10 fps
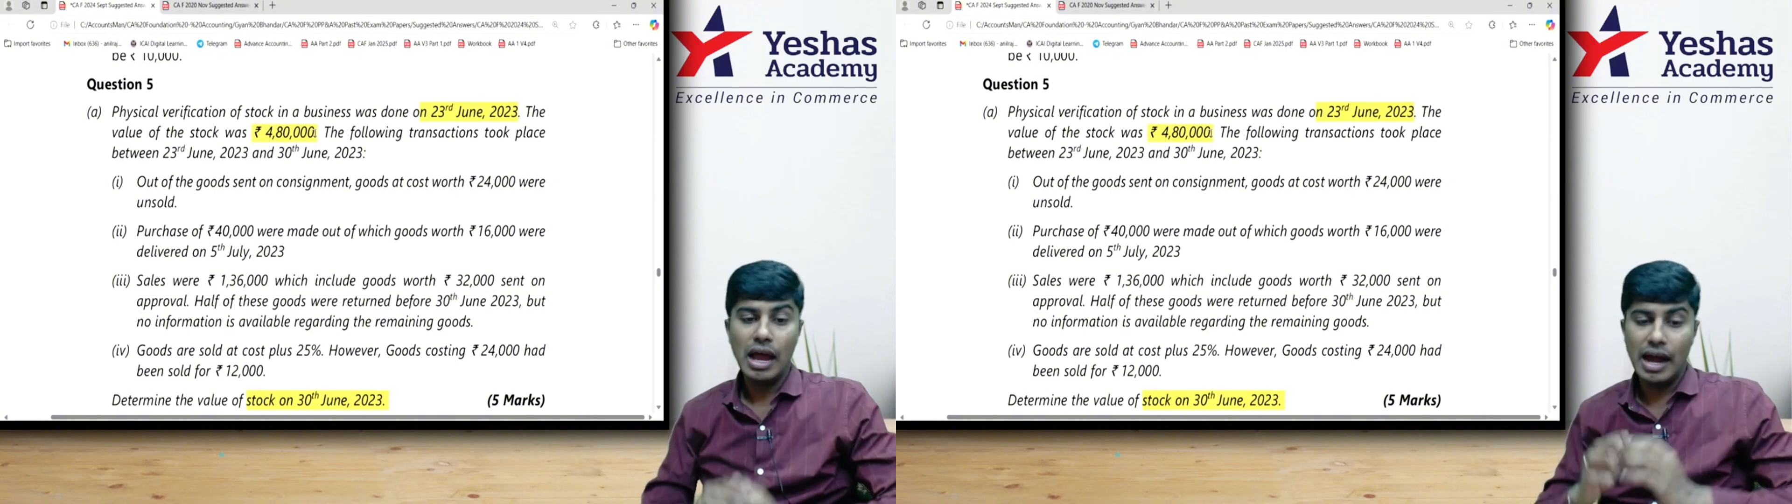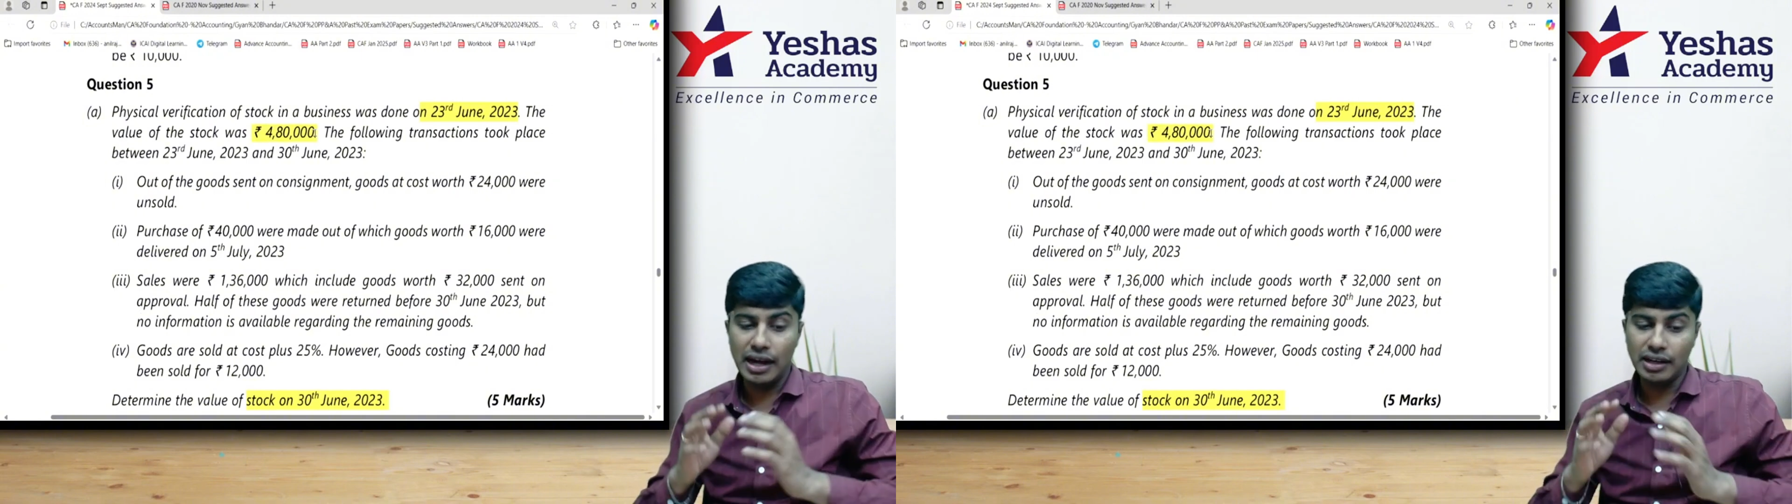
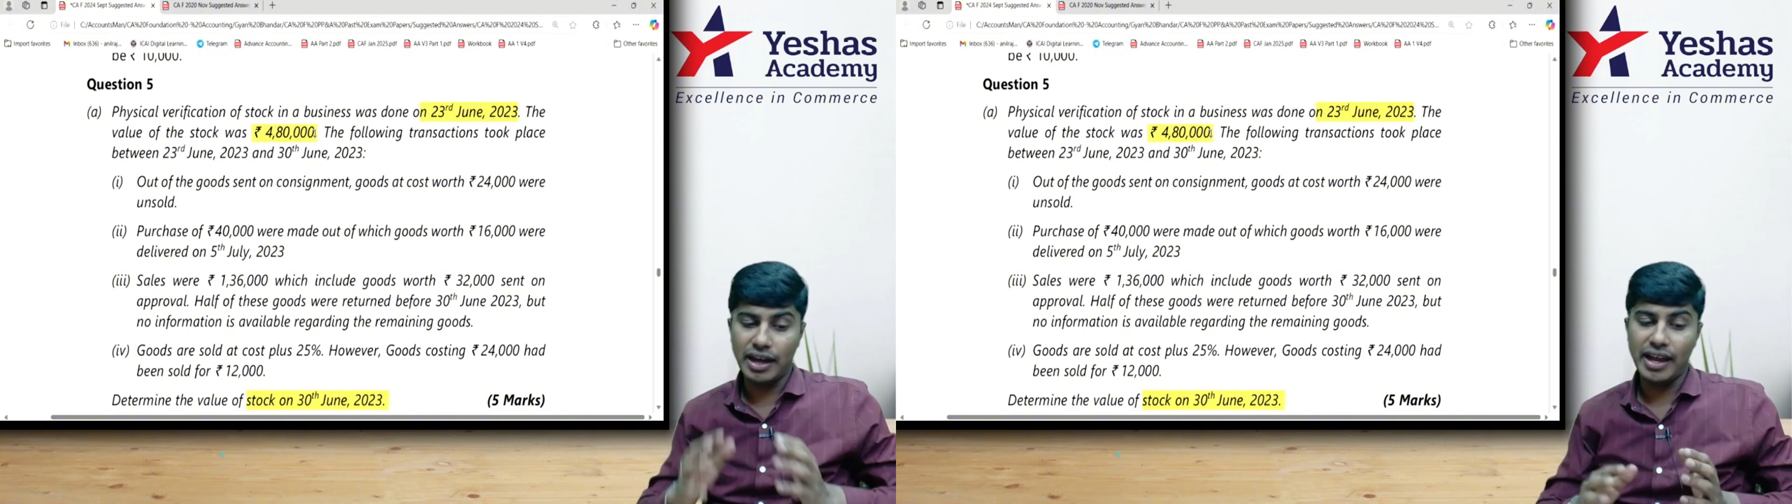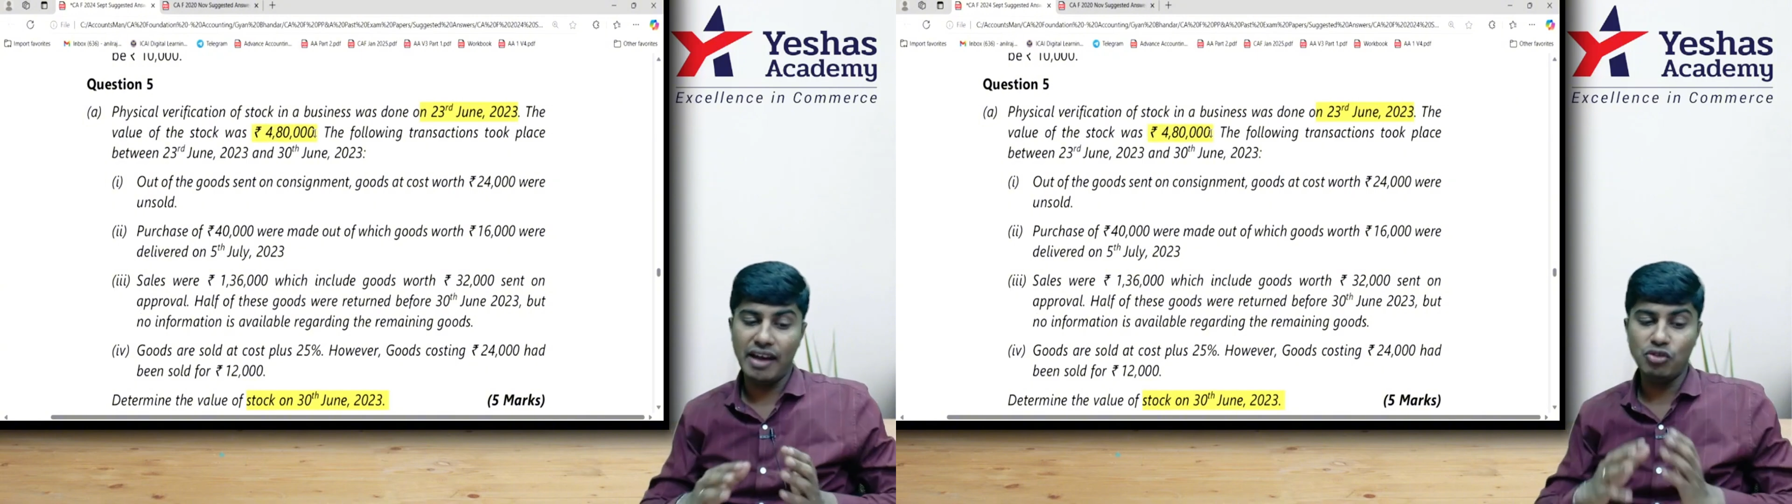and
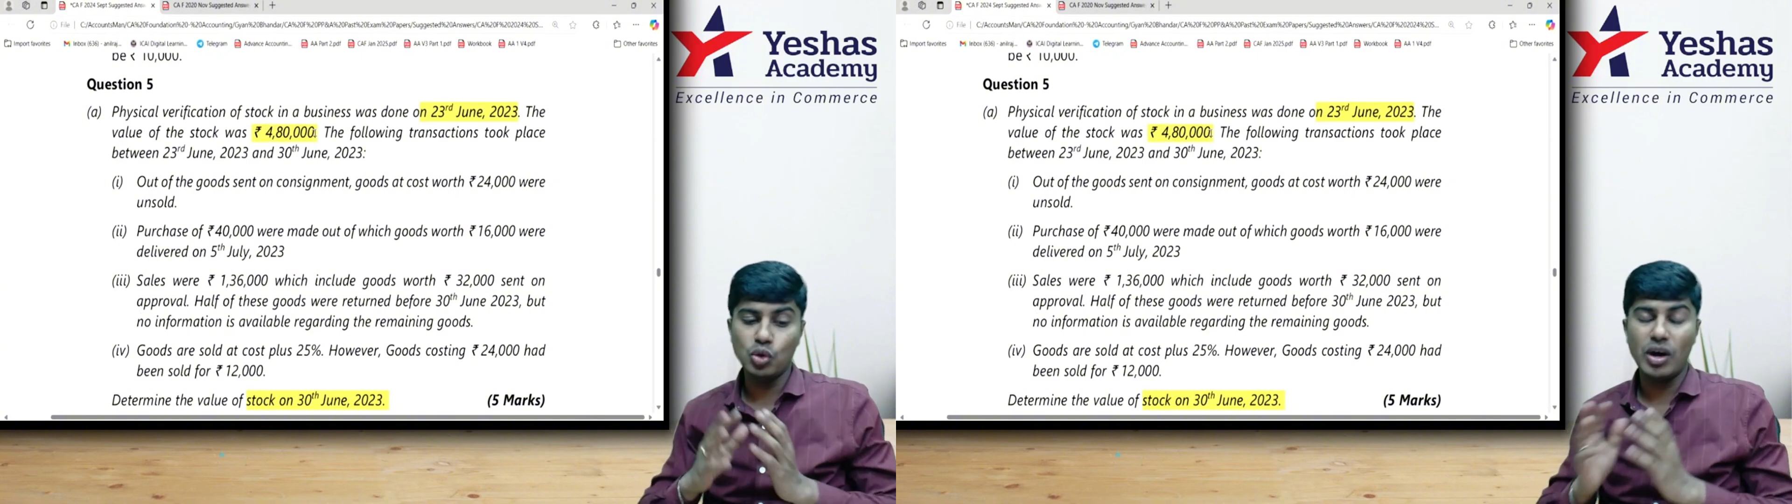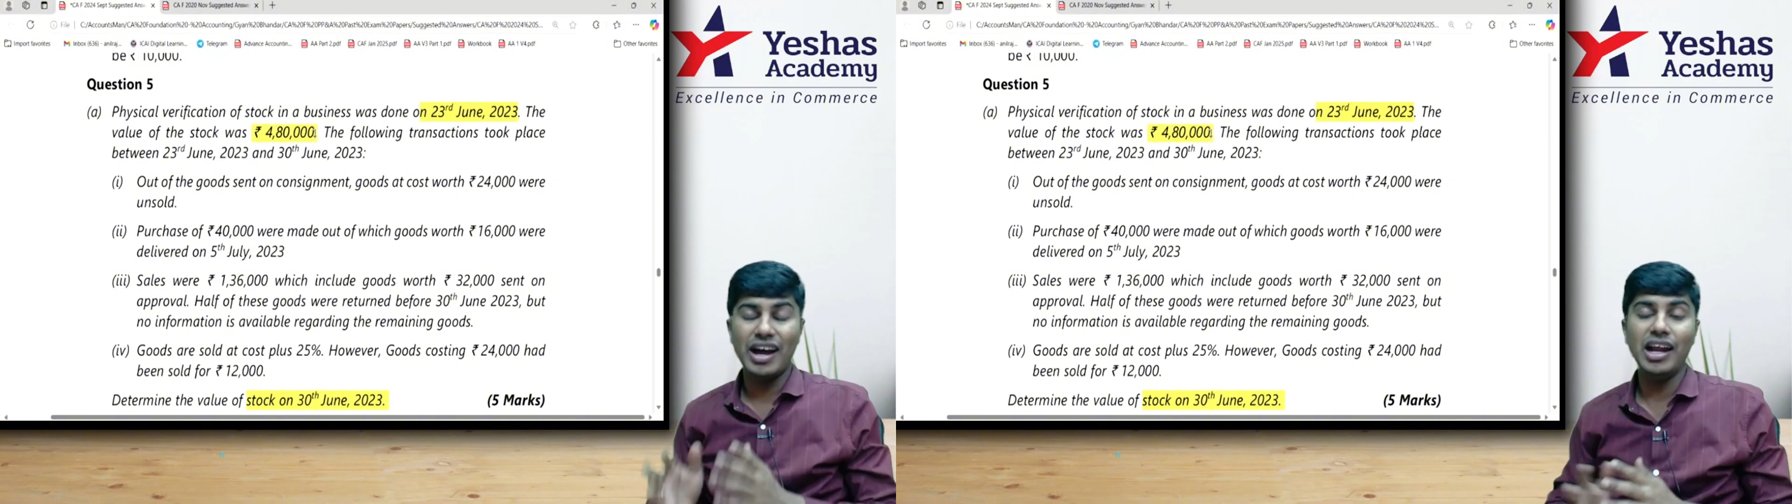I have
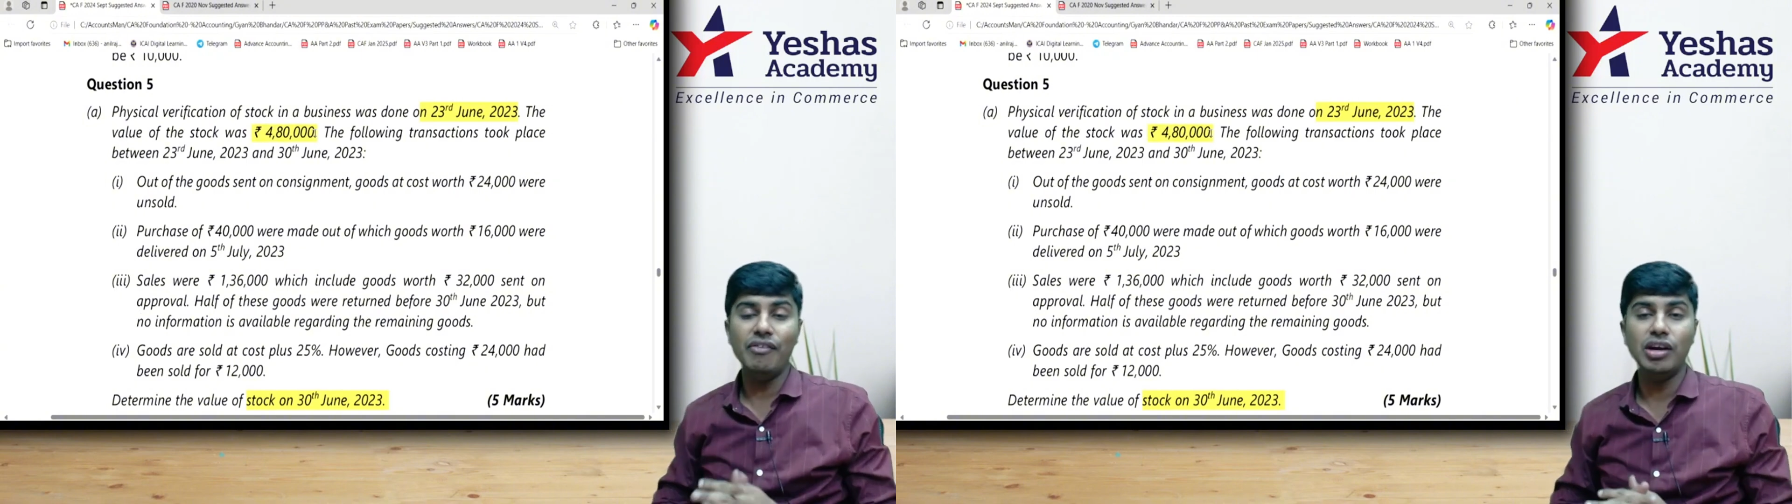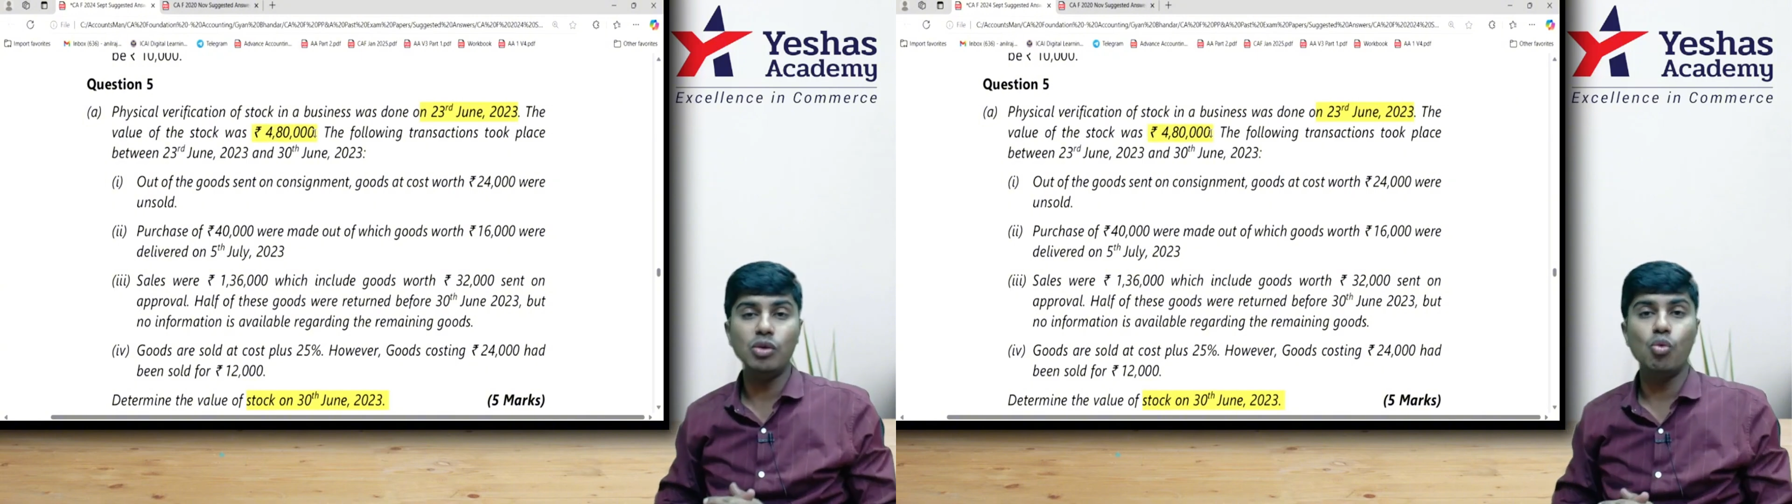to arrive at